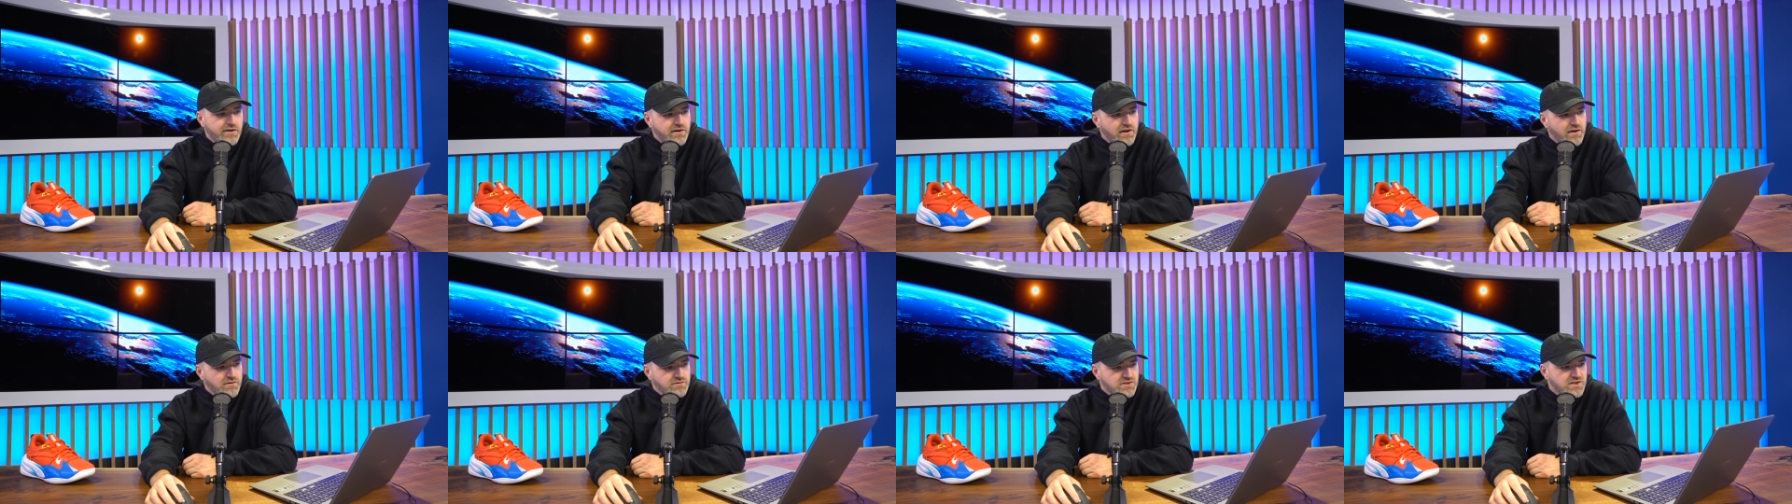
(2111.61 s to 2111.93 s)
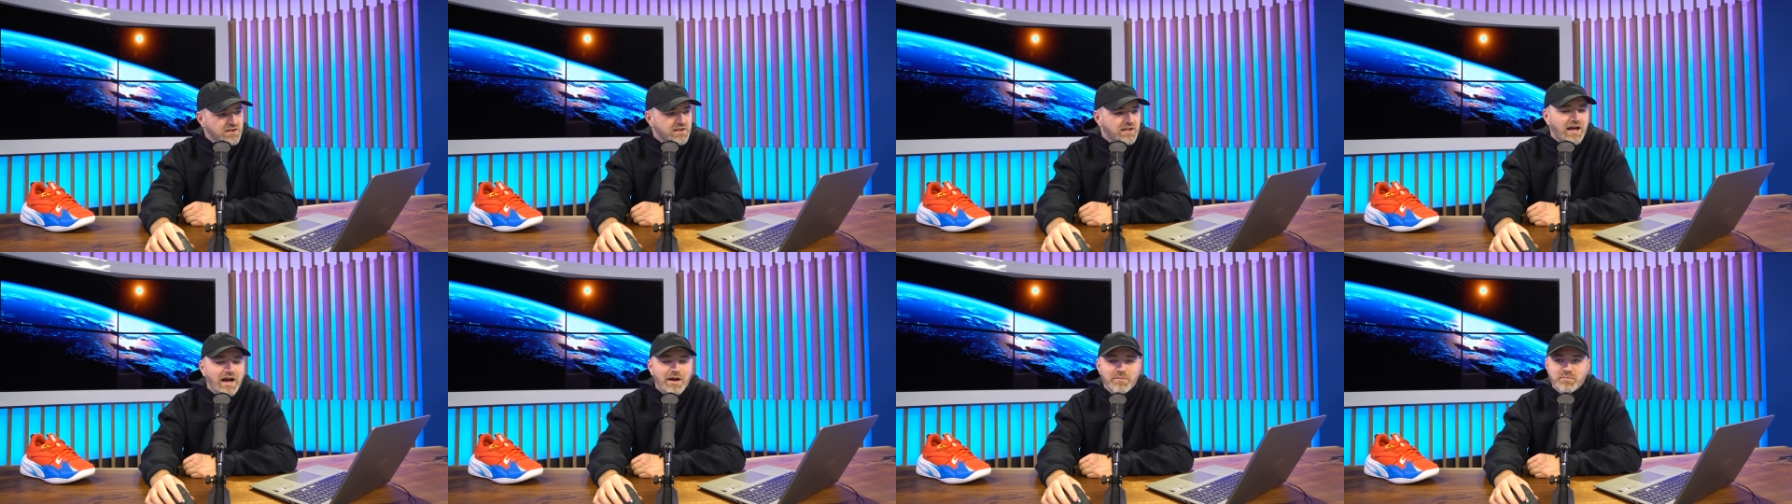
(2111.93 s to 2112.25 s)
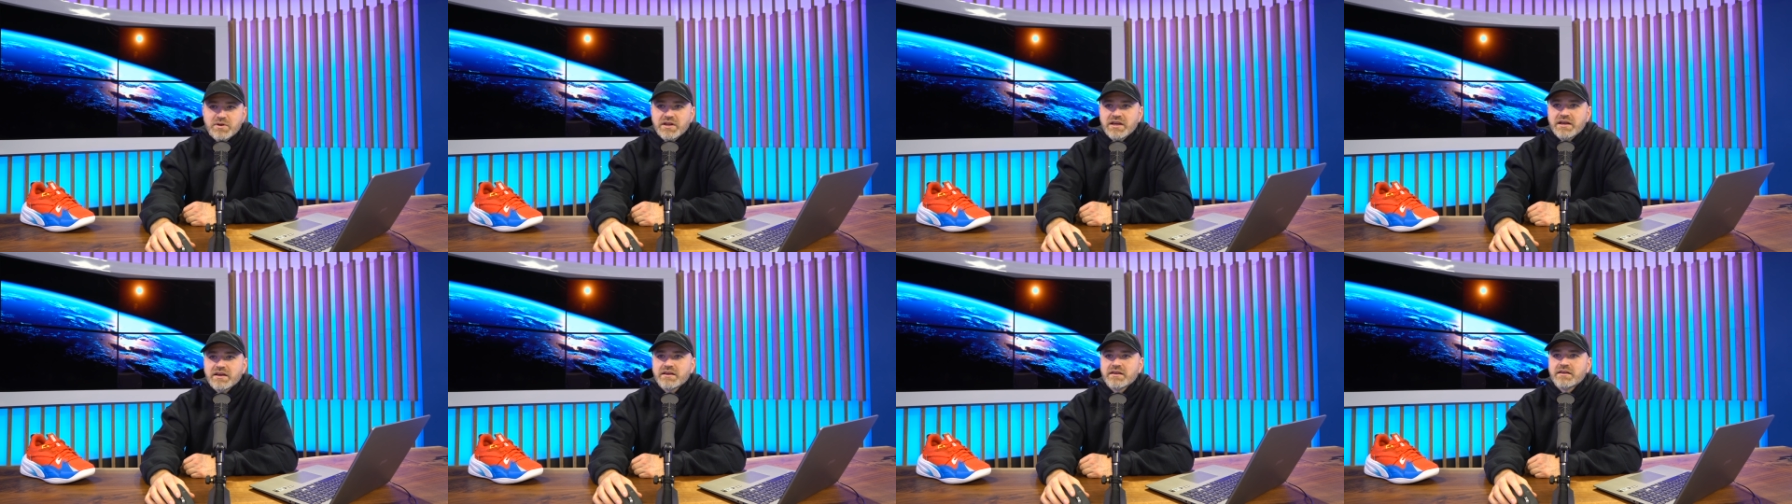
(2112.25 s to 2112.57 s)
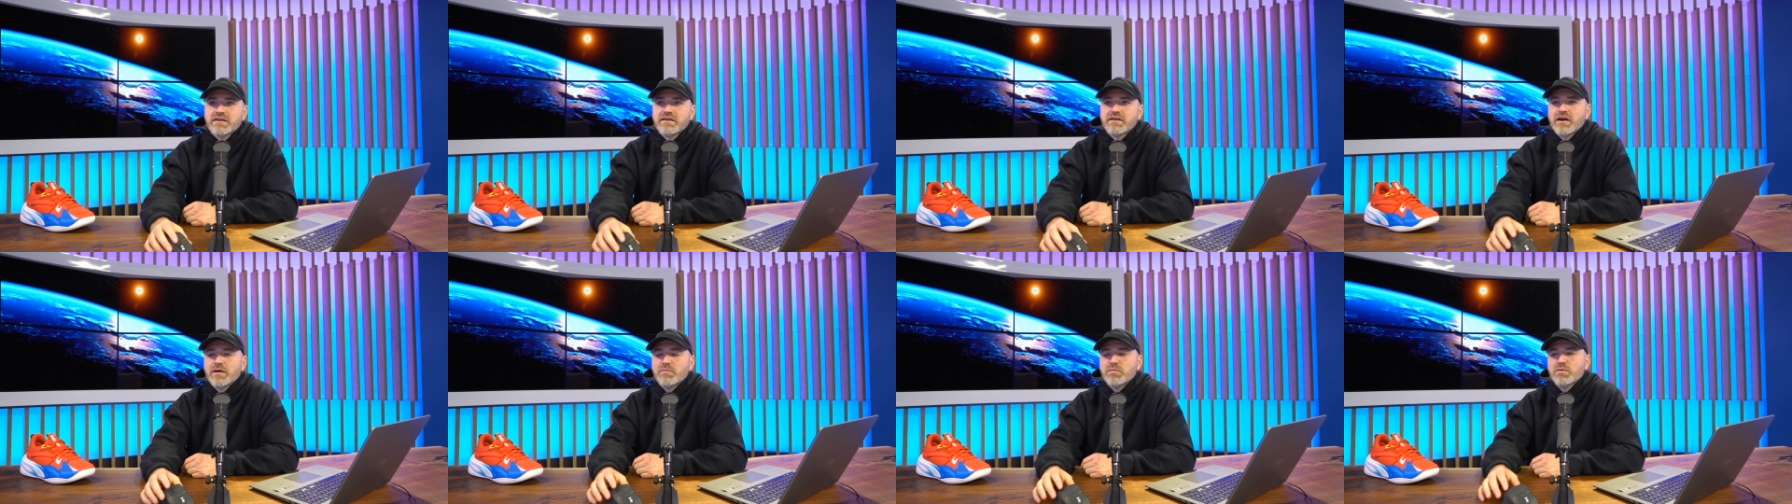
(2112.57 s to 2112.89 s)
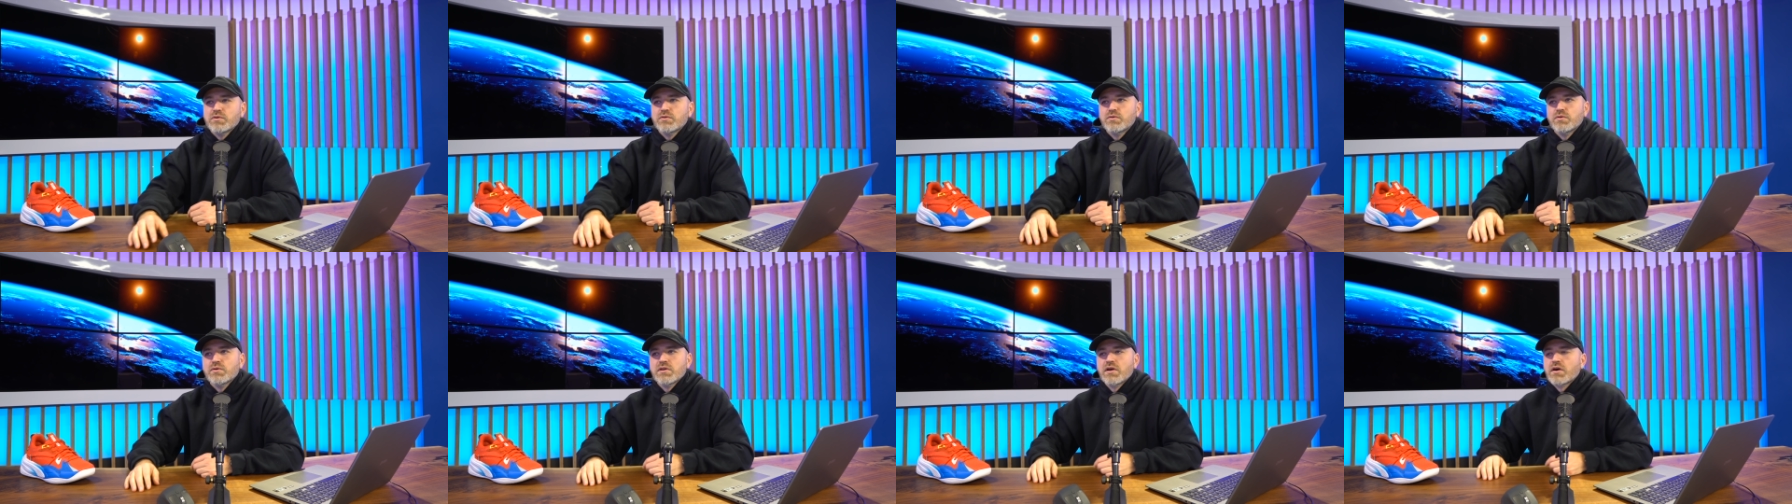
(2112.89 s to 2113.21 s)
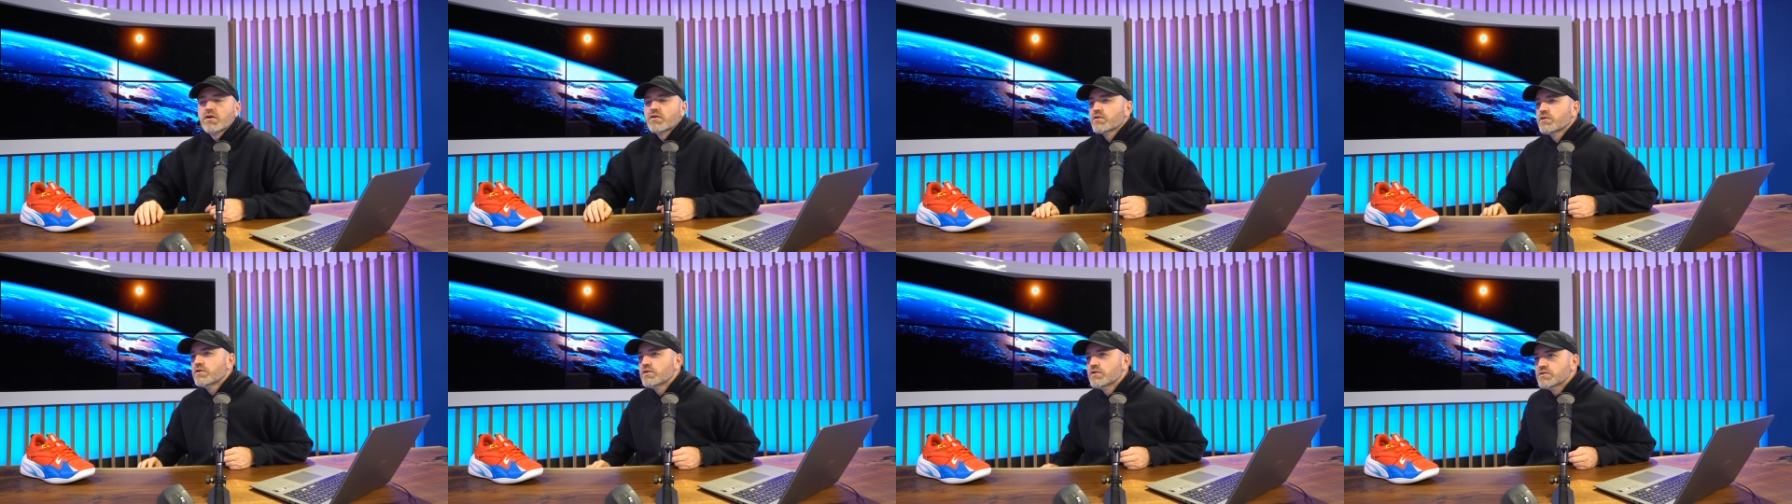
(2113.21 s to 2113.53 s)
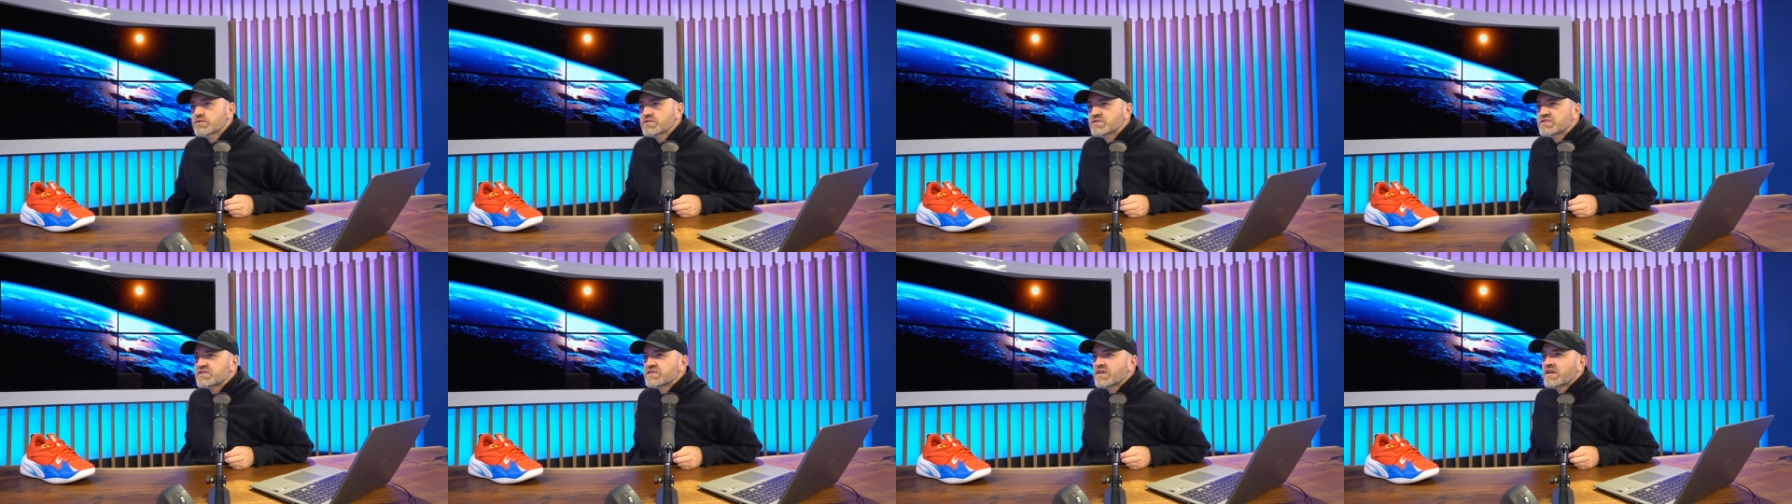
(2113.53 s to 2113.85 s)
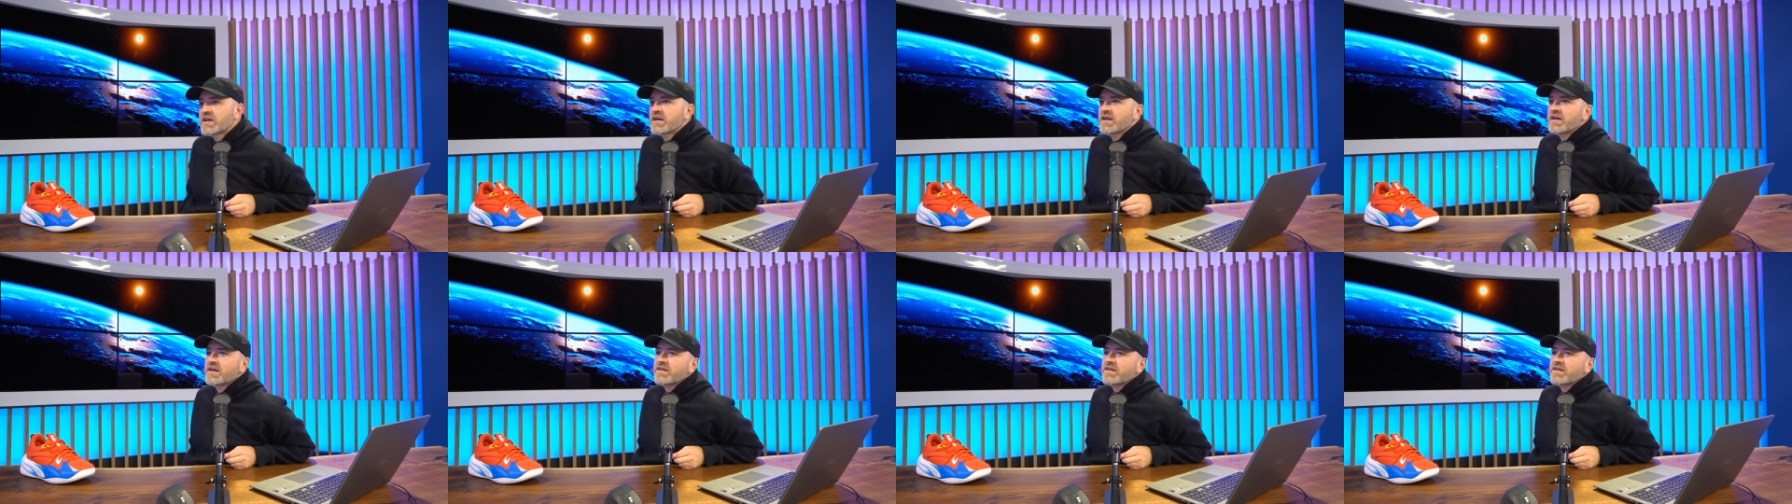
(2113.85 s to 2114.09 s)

out Jalopnik, couple cool articles.